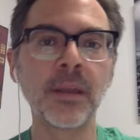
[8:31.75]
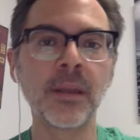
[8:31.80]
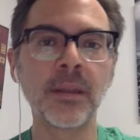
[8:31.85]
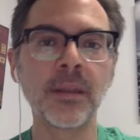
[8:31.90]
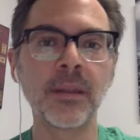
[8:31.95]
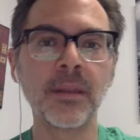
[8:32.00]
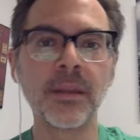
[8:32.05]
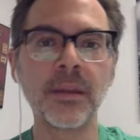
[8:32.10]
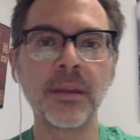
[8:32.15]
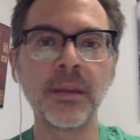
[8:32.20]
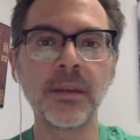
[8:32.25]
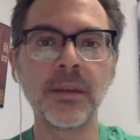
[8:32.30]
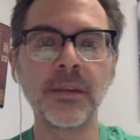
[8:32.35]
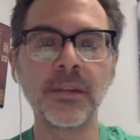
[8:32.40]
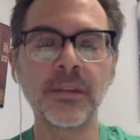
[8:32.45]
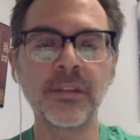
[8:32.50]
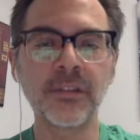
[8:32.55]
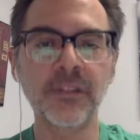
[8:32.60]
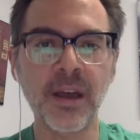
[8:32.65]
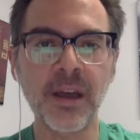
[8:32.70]
the
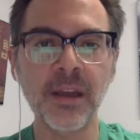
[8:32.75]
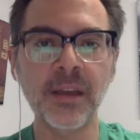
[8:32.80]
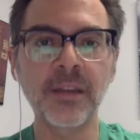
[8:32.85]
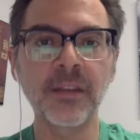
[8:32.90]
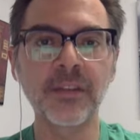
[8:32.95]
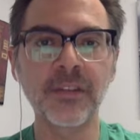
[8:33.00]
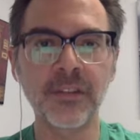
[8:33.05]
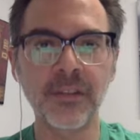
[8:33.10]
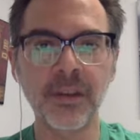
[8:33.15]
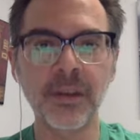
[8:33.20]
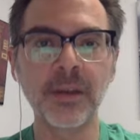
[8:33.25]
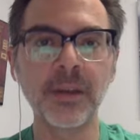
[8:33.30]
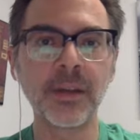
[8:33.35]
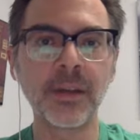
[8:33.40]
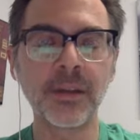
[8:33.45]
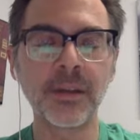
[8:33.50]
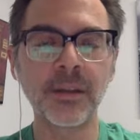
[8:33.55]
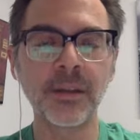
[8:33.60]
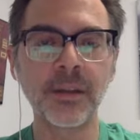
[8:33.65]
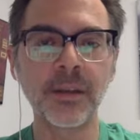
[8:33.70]
science in it
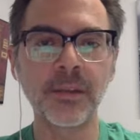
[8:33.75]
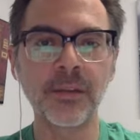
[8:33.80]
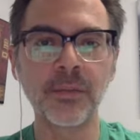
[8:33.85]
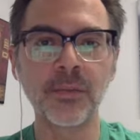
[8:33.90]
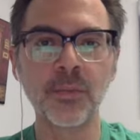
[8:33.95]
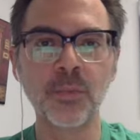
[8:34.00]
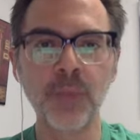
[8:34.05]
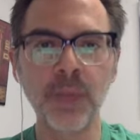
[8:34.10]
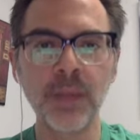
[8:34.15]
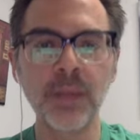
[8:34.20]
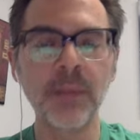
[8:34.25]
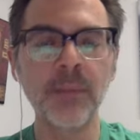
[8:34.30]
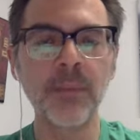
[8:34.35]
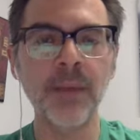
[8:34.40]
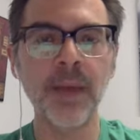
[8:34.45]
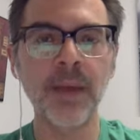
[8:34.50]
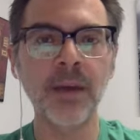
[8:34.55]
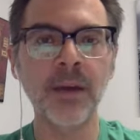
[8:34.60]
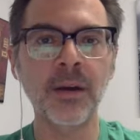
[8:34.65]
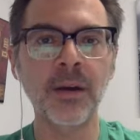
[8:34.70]
is really
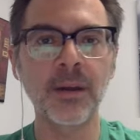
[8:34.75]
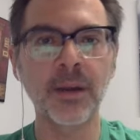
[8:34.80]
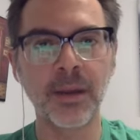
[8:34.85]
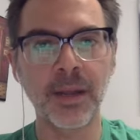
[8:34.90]
bang on,